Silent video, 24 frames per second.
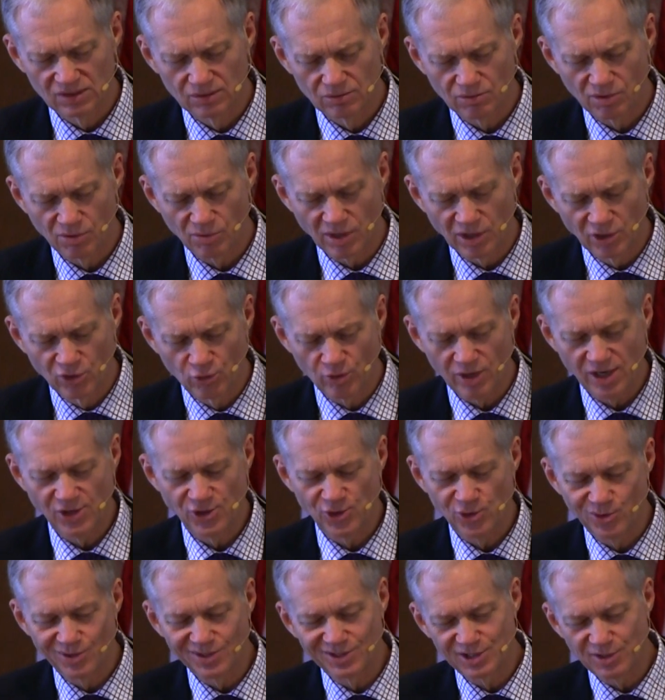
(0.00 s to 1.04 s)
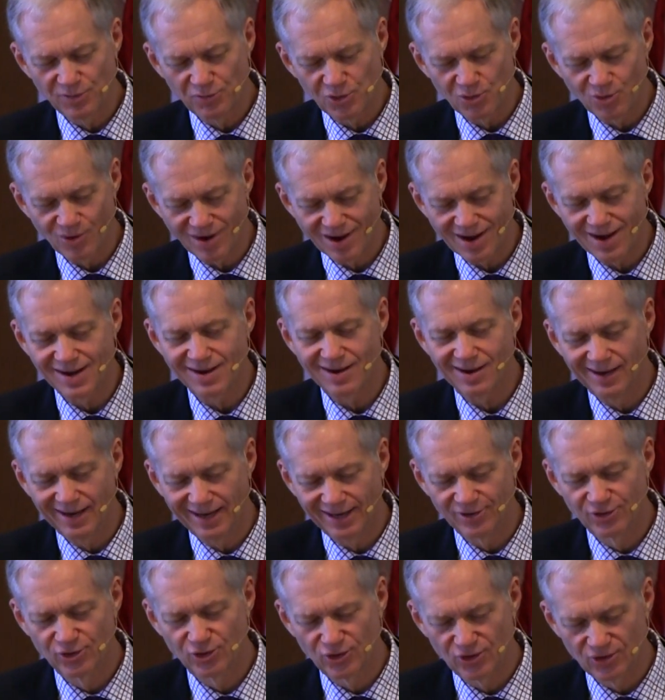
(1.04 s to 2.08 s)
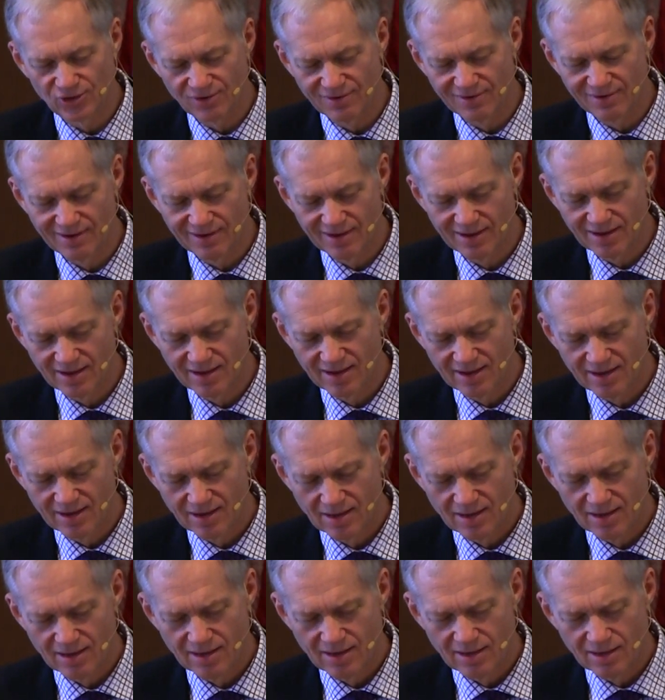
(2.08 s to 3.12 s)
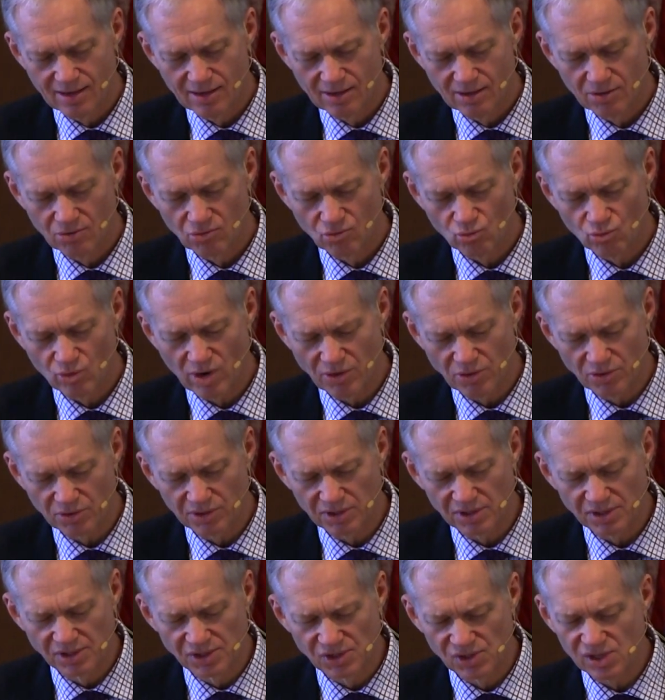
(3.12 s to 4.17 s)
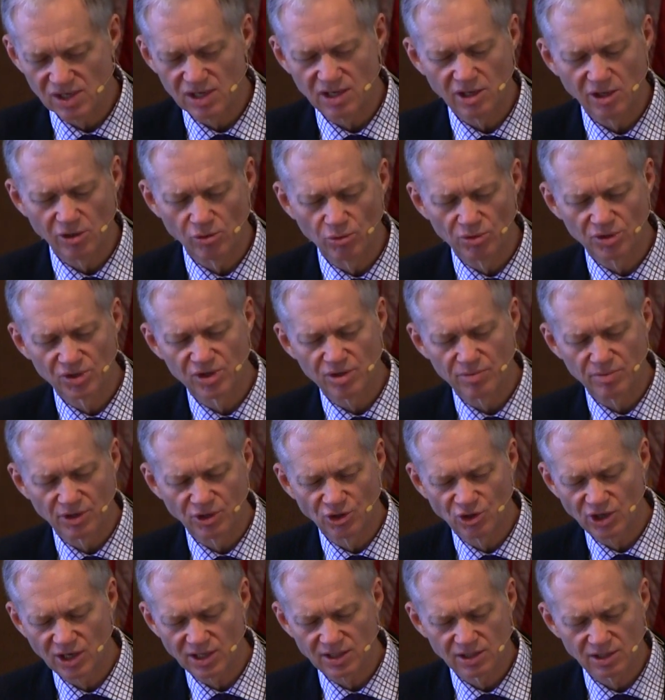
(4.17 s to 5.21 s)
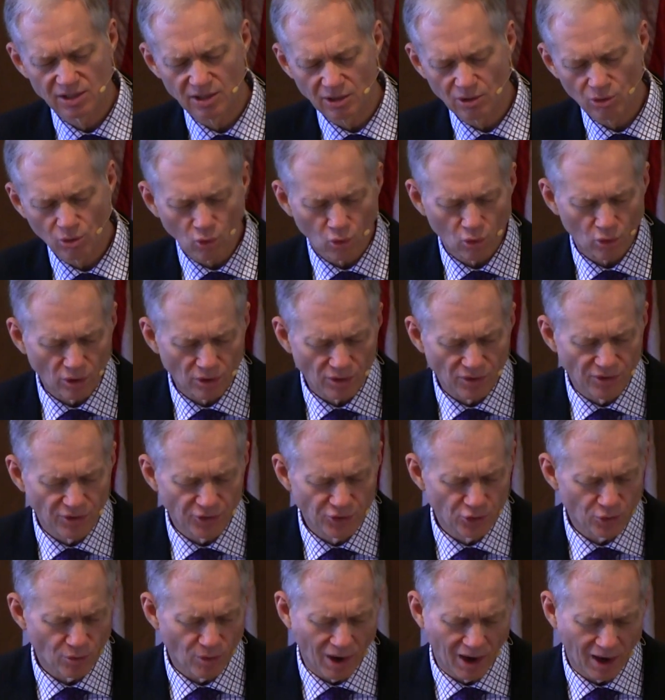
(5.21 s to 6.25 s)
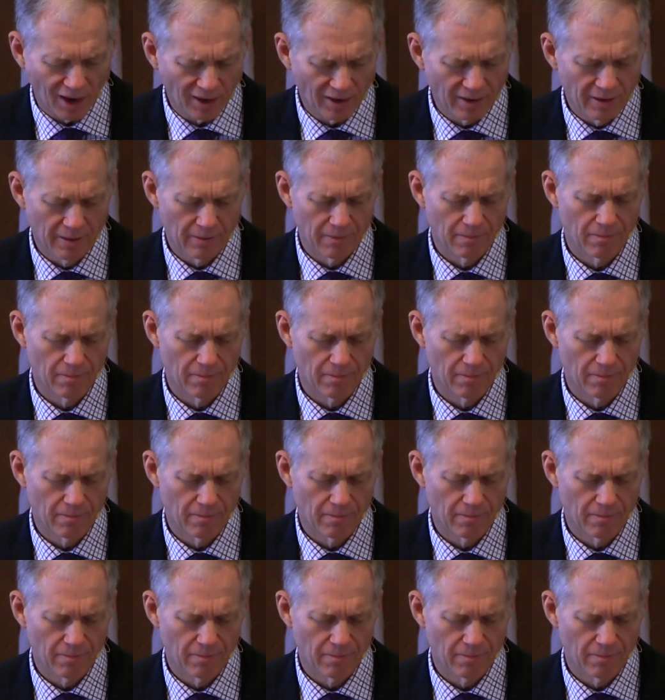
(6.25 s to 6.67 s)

when we treat you as if you are like us, rather than seeing you as the majestic Lord that you are.